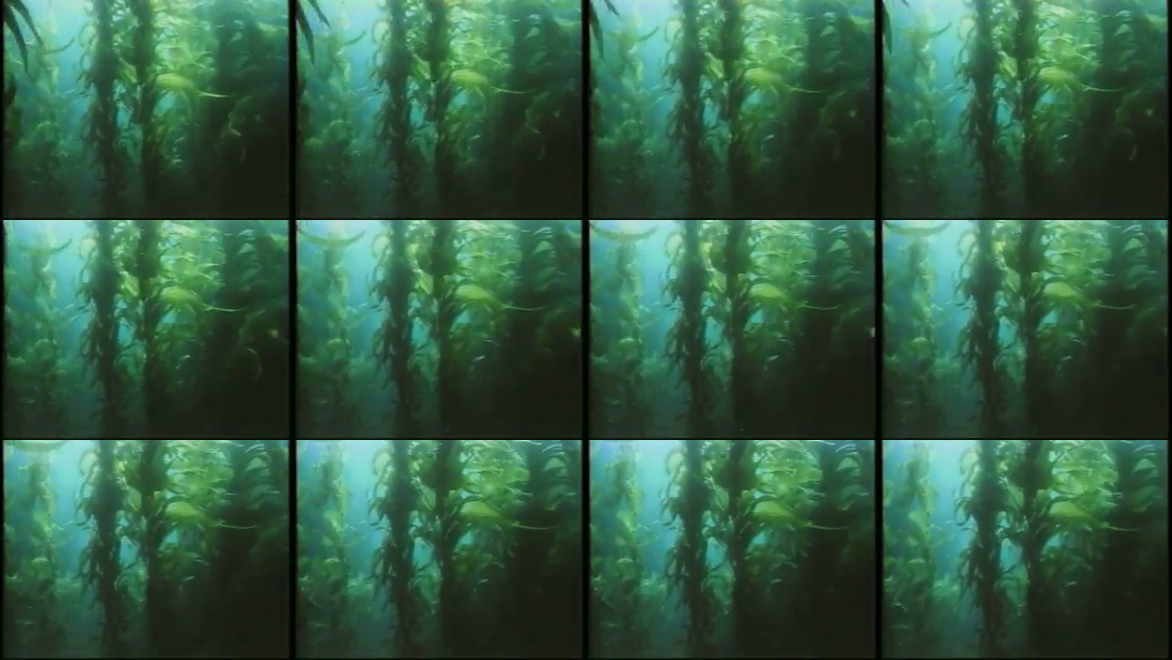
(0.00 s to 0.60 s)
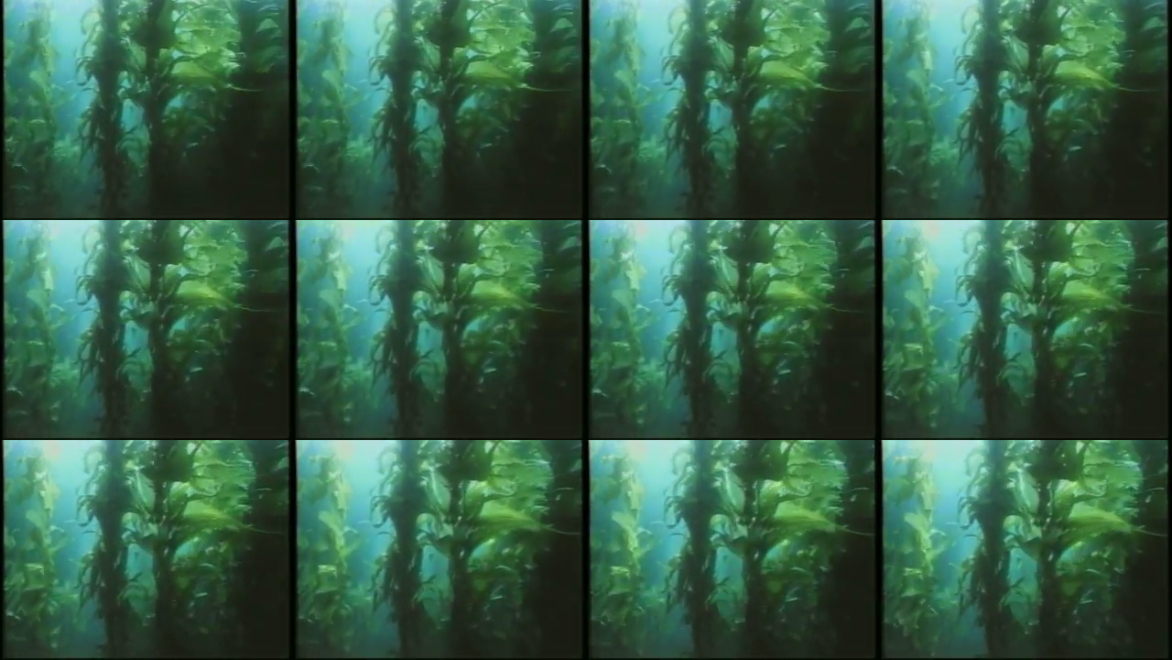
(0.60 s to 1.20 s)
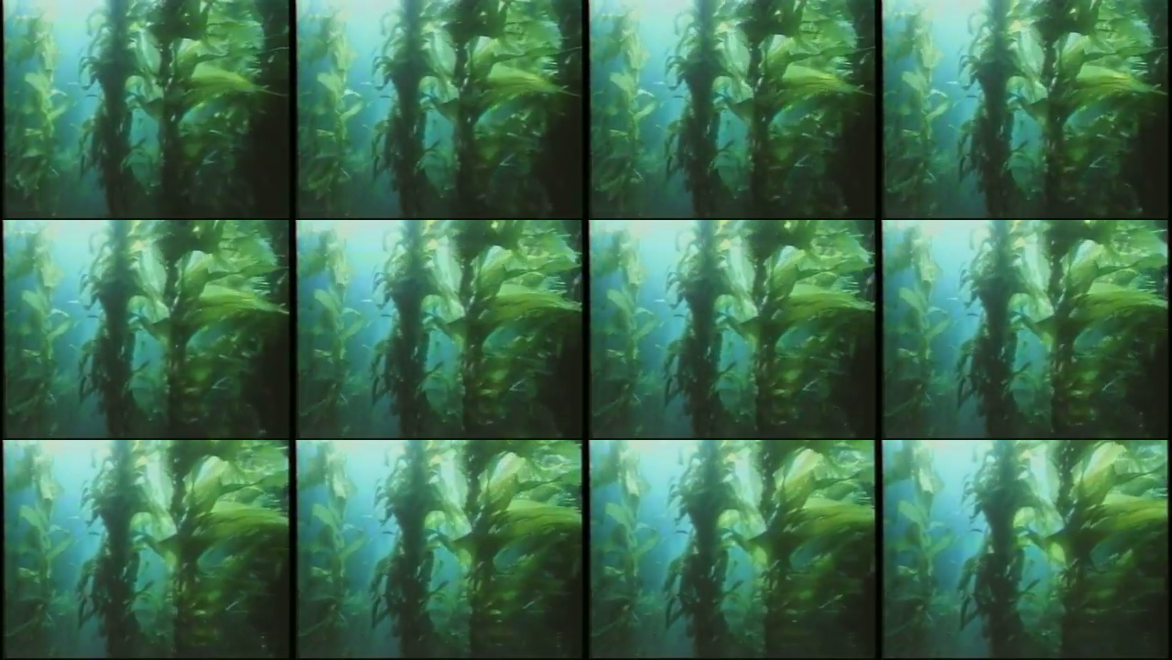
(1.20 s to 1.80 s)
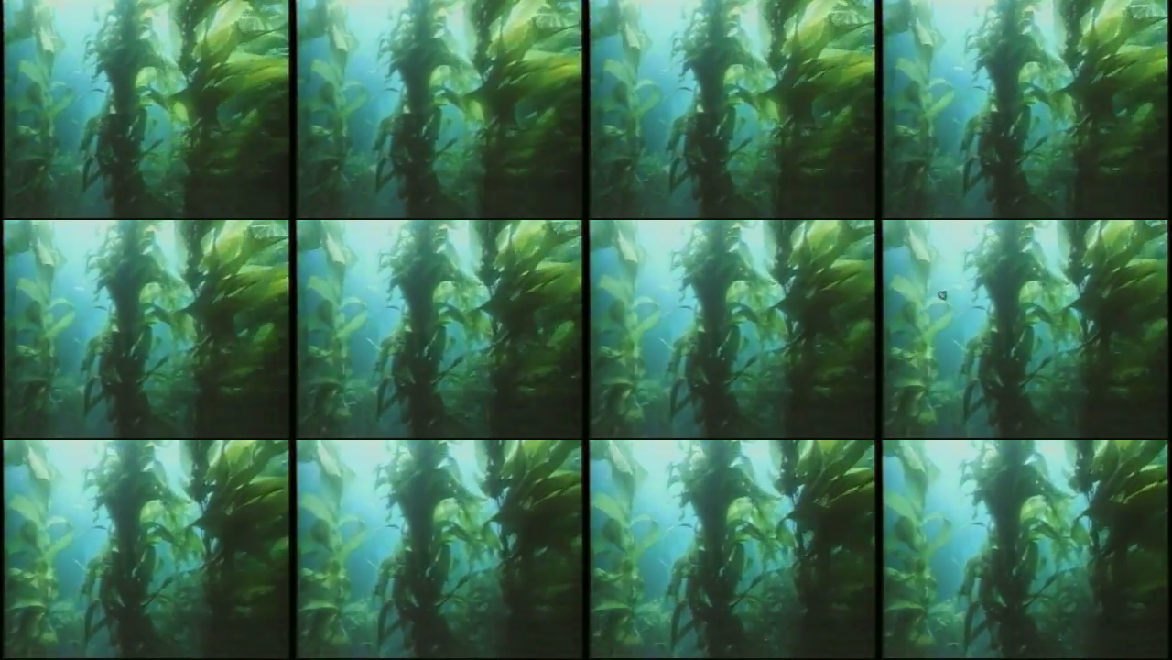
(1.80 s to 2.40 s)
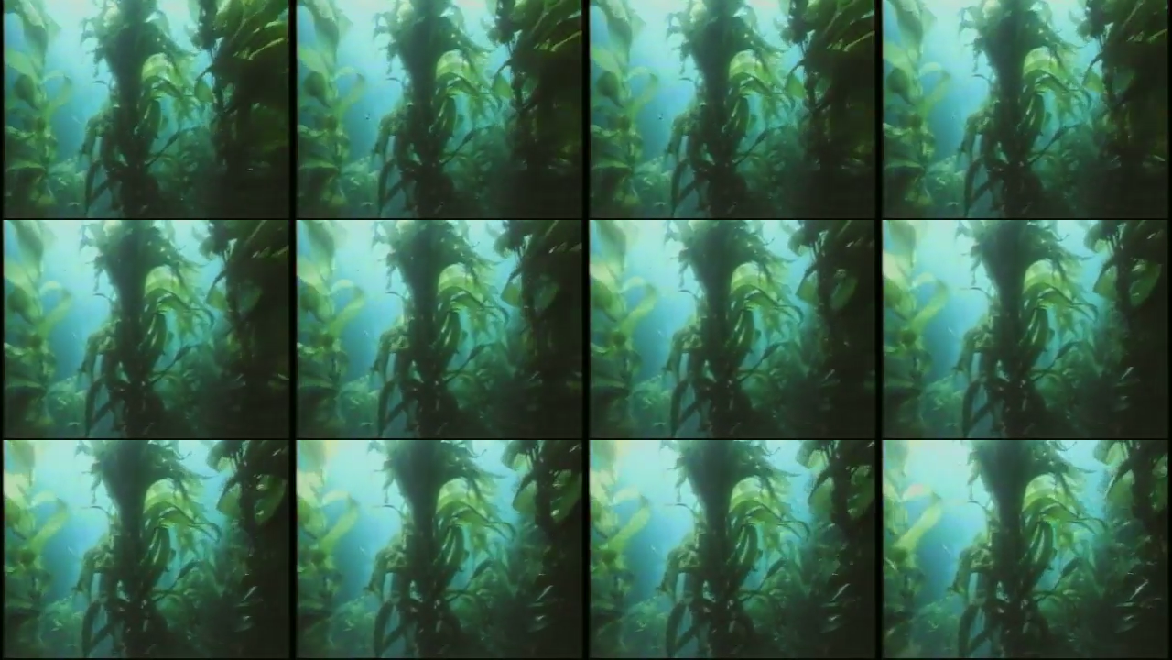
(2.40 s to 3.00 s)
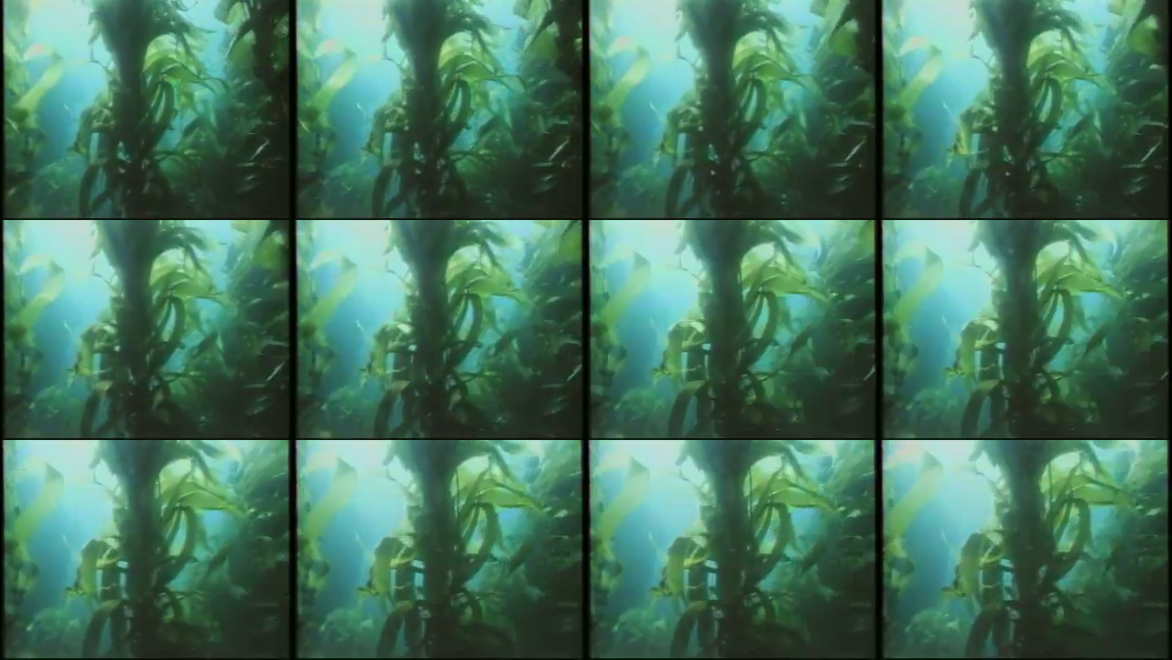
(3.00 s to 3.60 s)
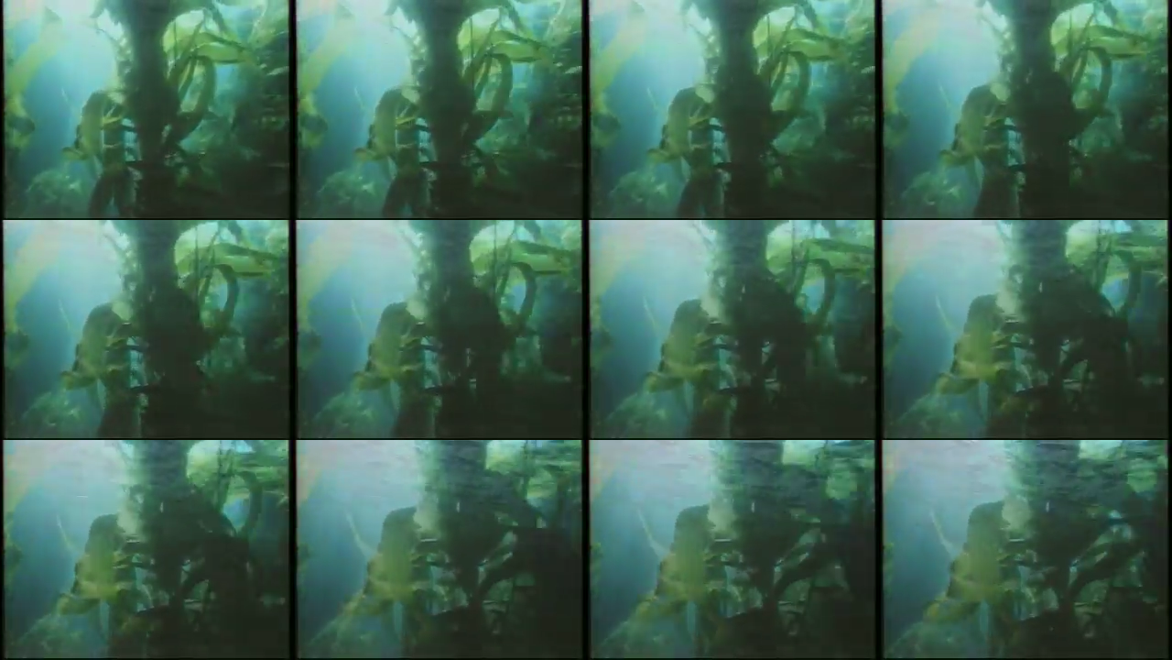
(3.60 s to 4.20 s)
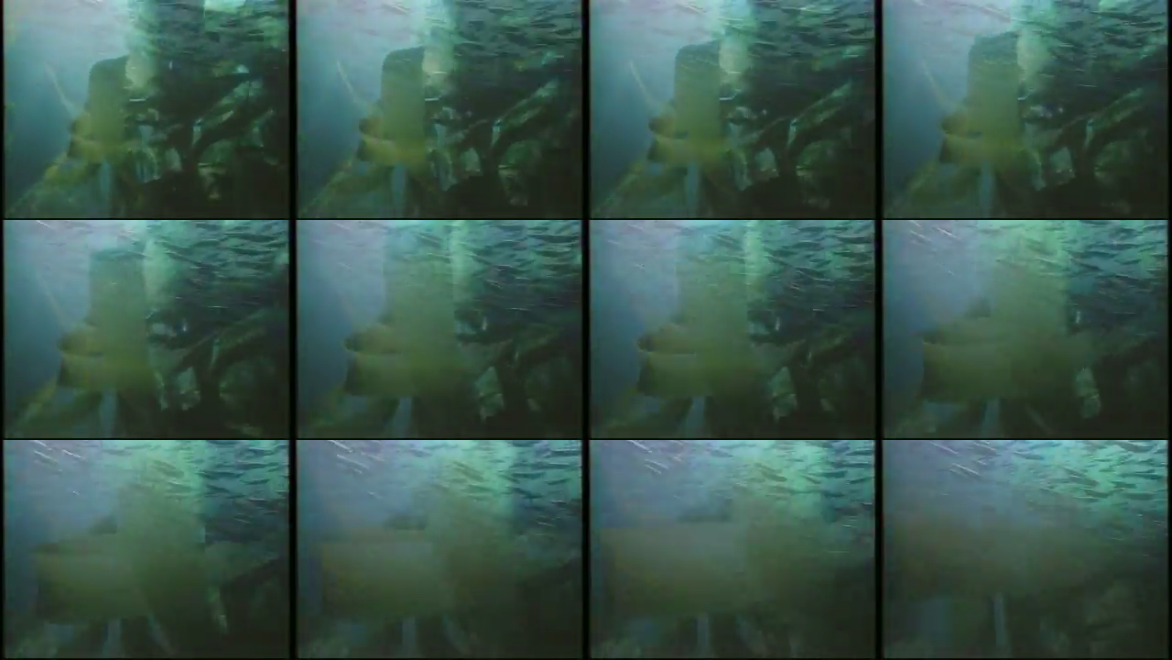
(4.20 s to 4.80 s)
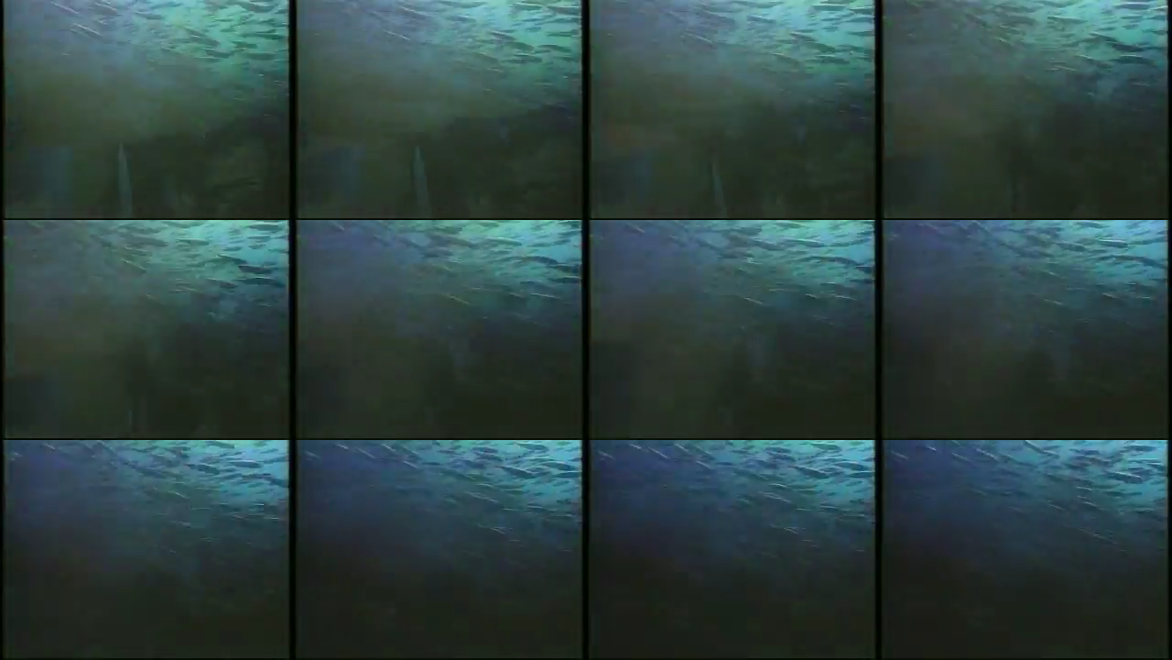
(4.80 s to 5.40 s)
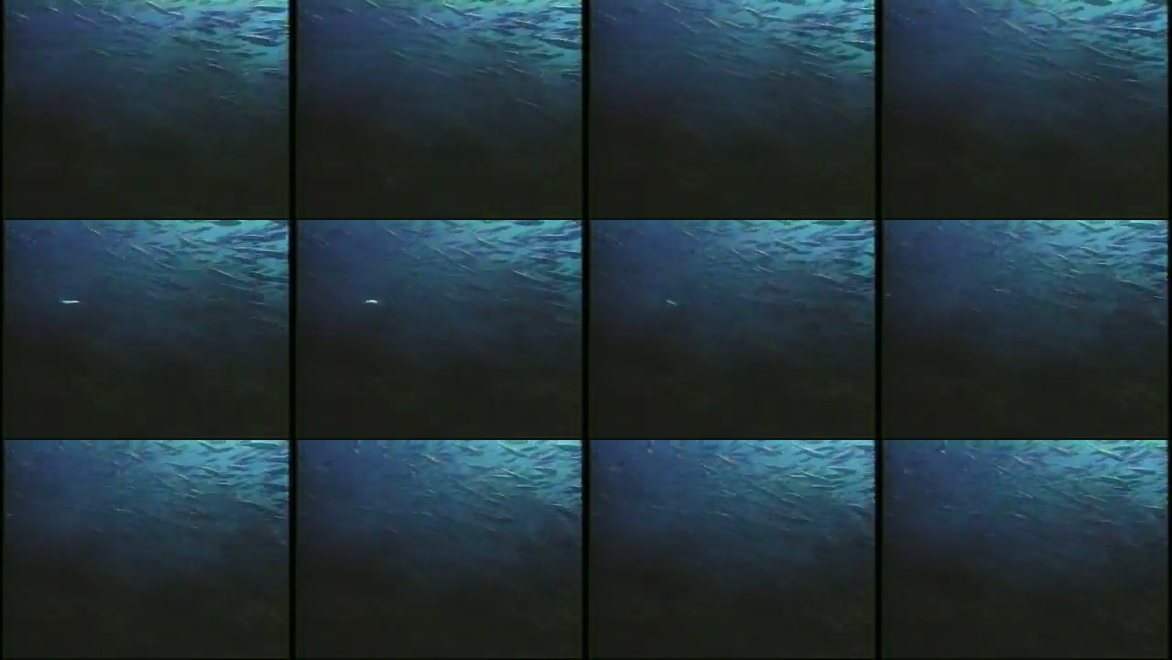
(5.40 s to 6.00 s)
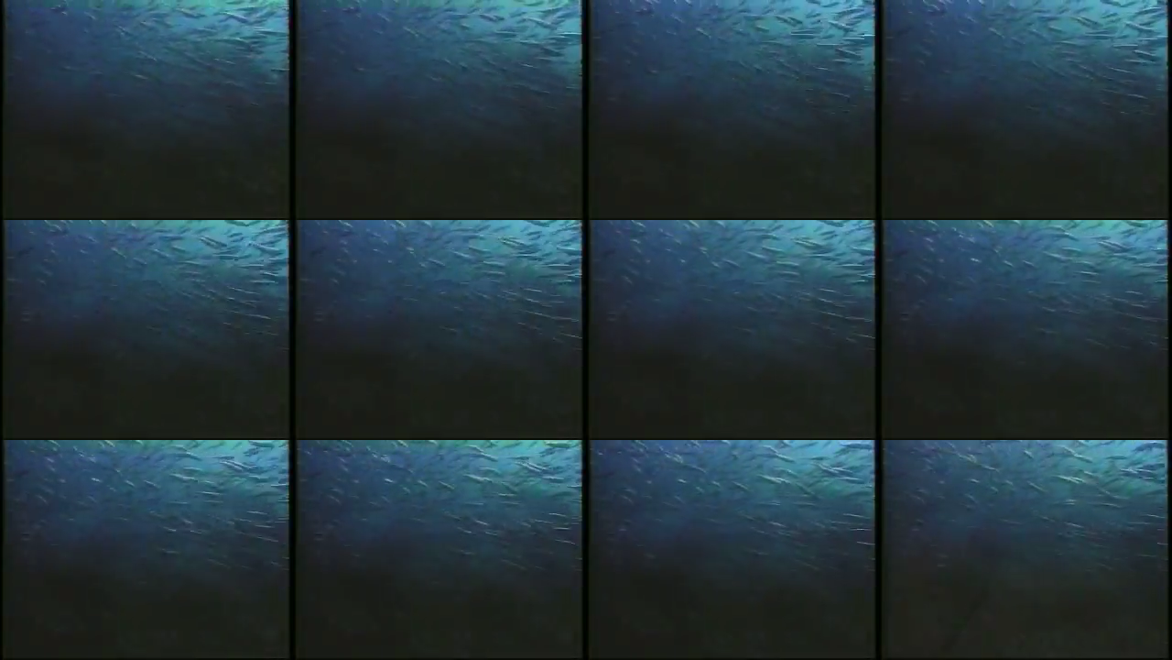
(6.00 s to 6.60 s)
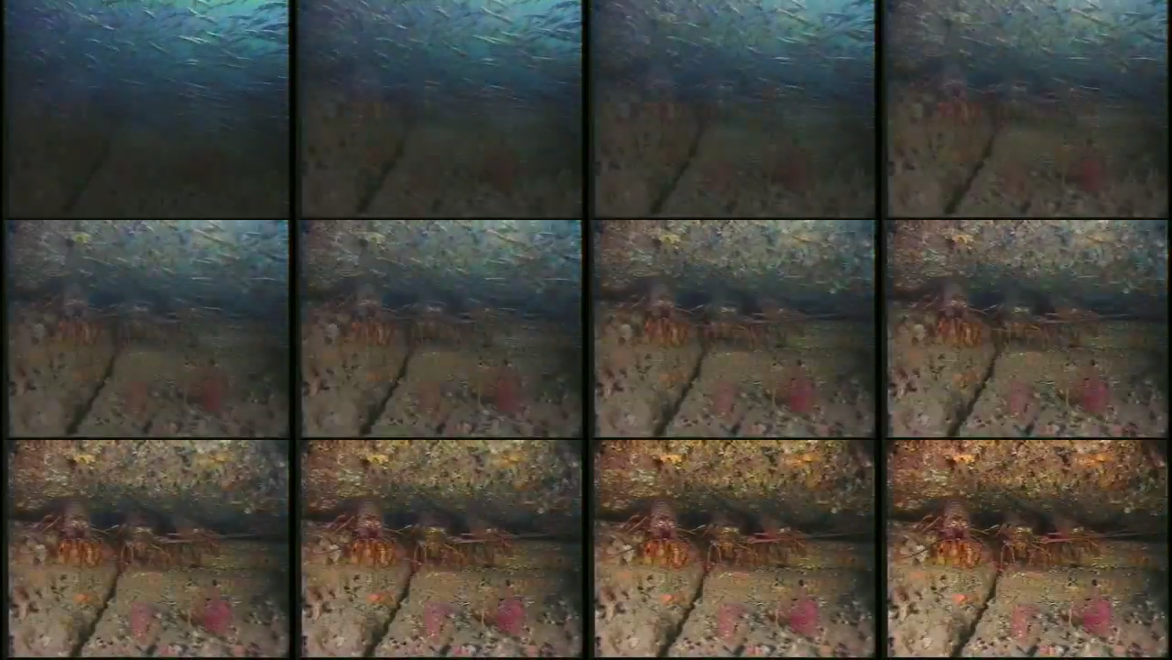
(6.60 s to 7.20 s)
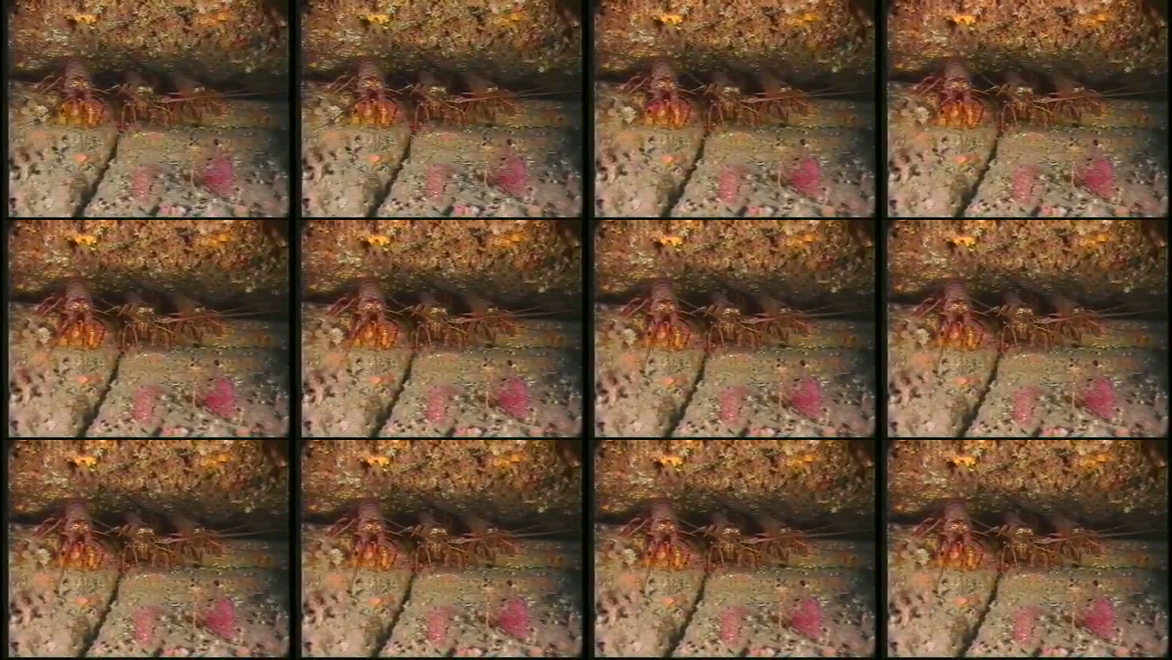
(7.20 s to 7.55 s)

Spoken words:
Nobody's mouth can be seen.